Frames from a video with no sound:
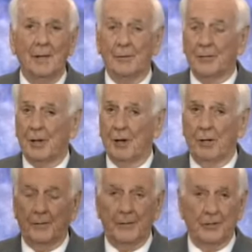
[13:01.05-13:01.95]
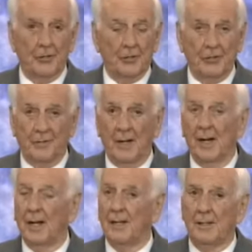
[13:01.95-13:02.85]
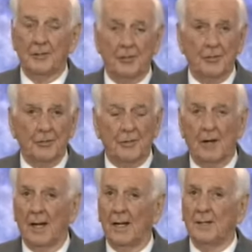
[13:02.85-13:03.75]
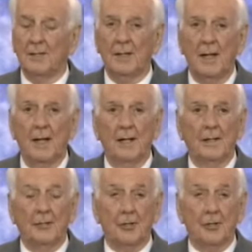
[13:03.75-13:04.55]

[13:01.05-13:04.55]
It was called the Church of God, the Church of Christ,